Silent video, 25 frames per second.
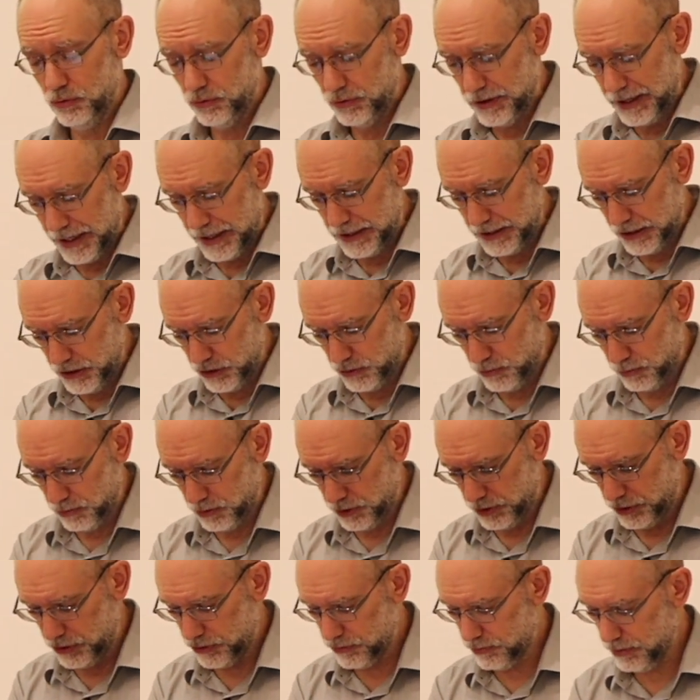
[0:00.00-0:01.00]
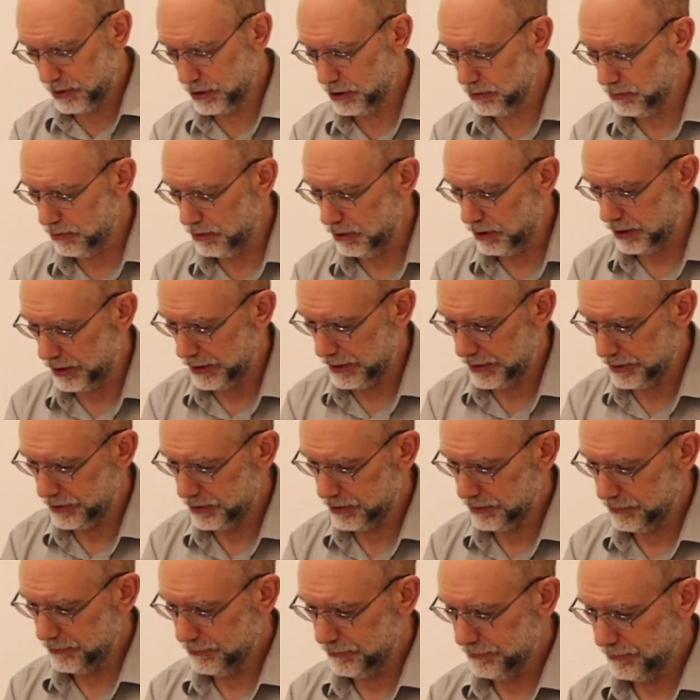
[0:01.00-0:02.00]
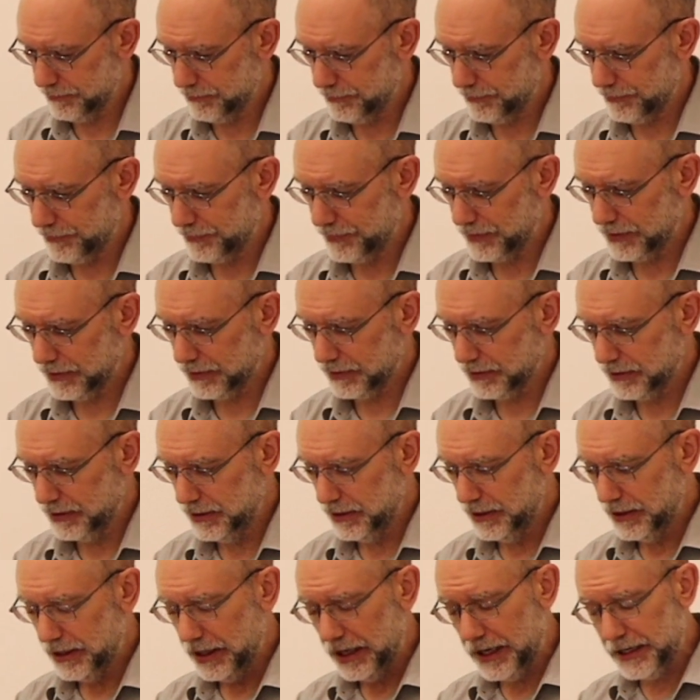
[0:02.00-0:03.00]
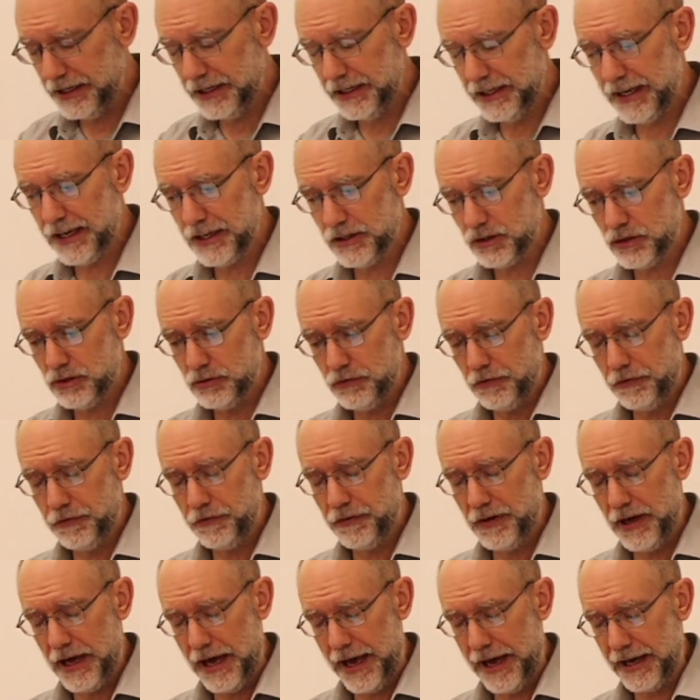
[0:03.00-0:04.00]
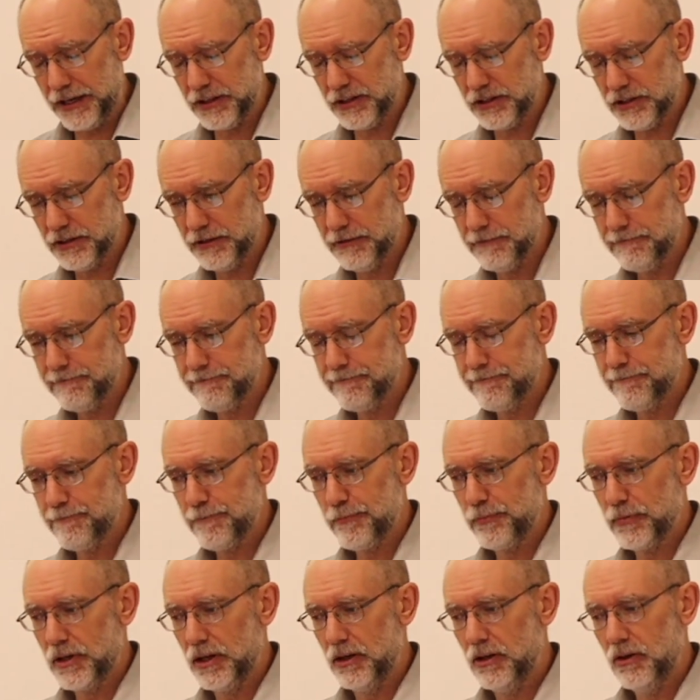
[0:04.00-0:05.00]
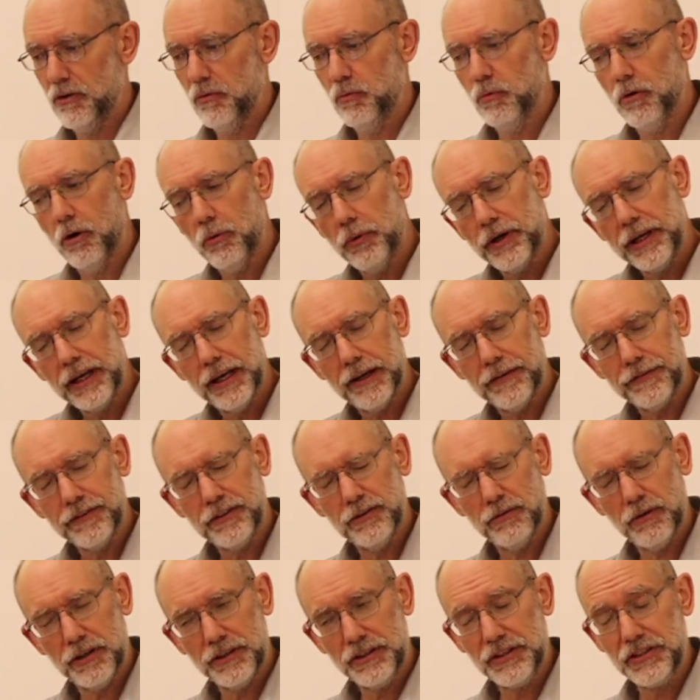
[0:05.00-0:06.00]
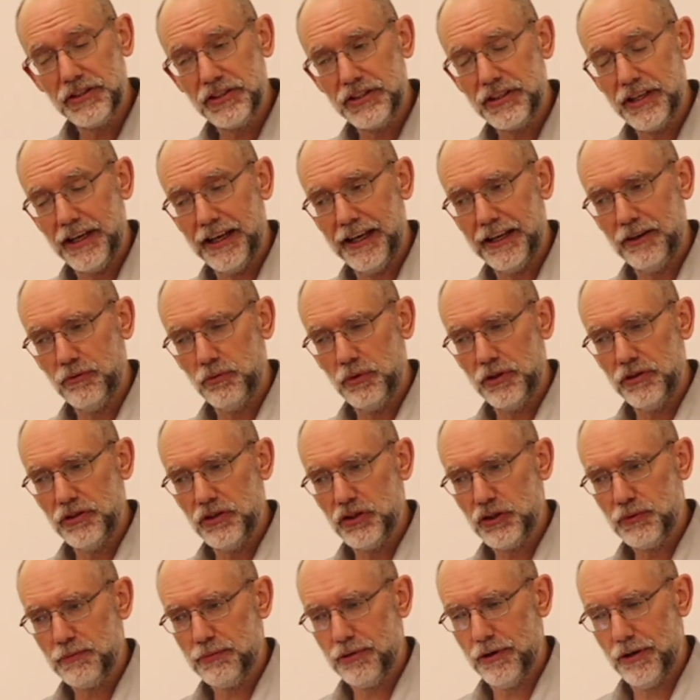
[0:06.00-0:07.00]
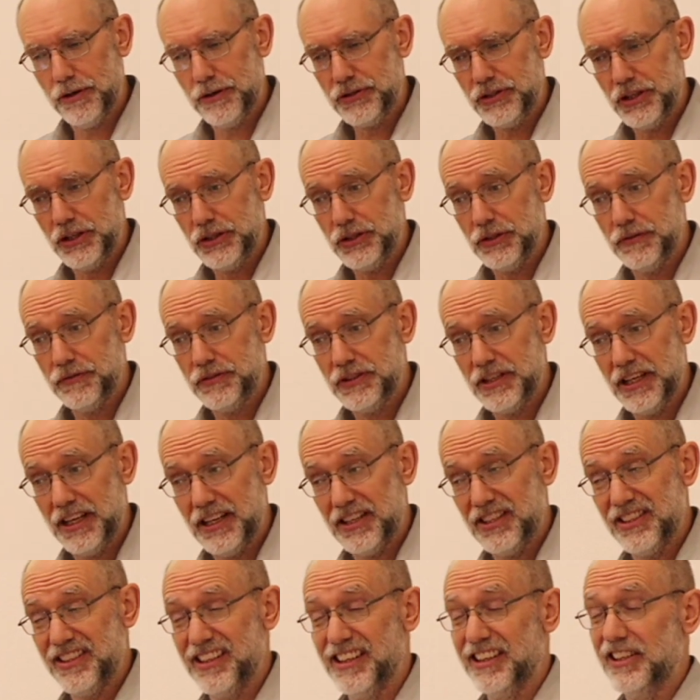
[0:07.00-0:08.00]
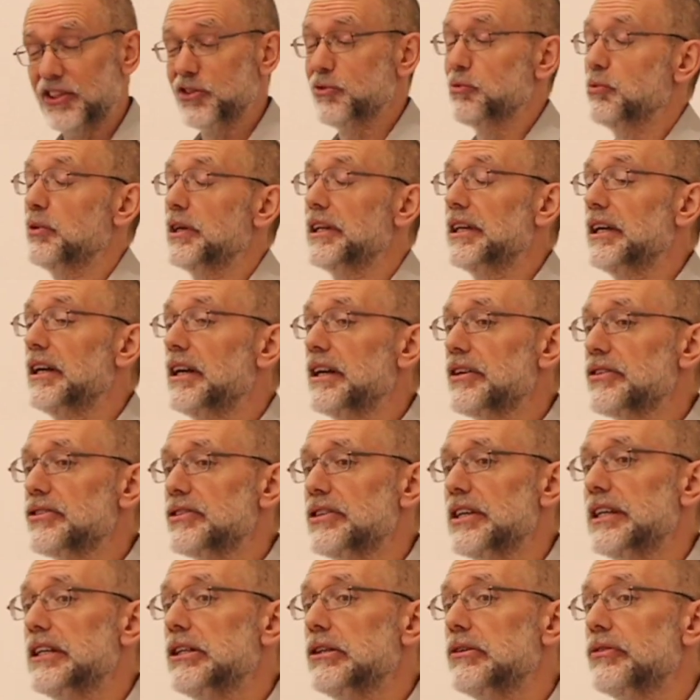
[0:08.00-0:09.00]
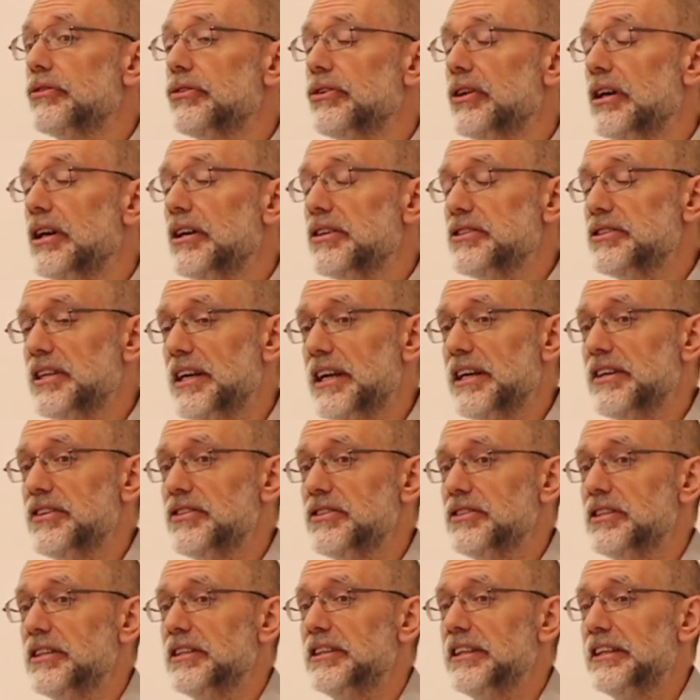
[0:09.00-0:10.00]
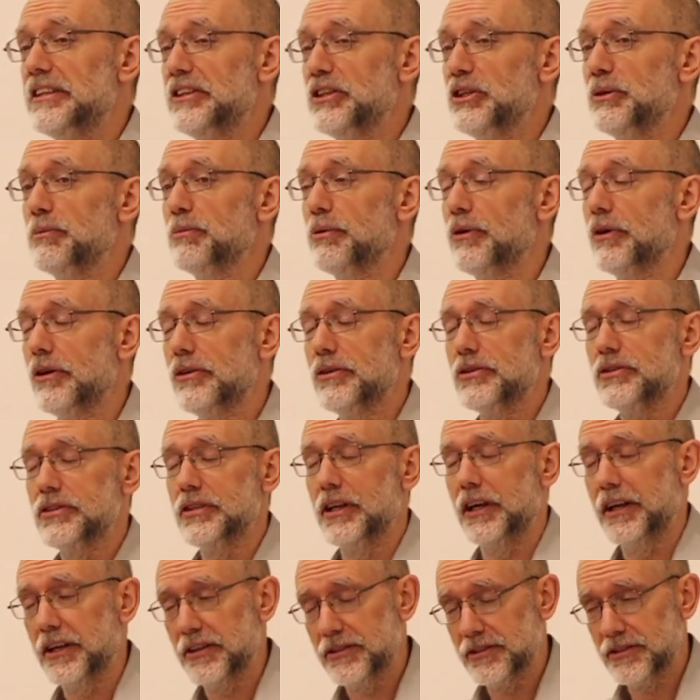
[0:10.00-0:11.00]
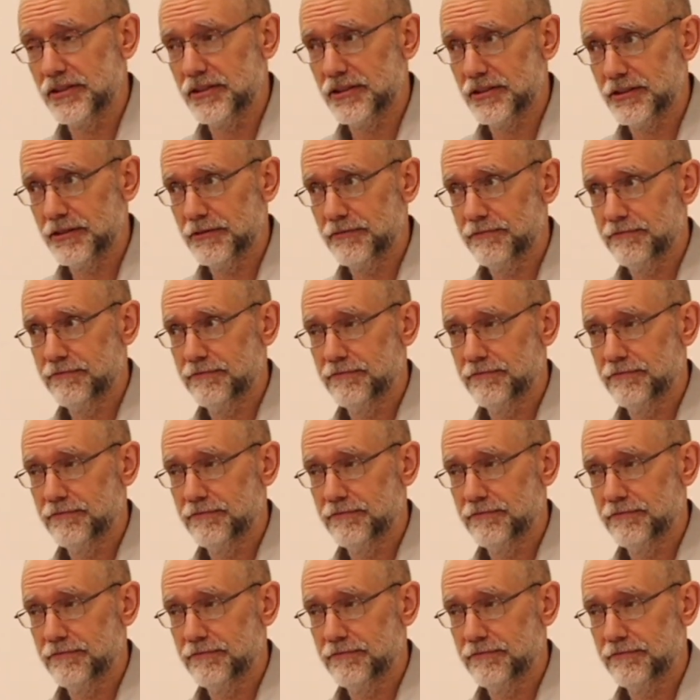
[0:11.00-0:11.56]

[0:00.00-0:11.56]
That is what is required. And in actual fact, what we have to understand with this process of testing is we ourselves are tested in the process.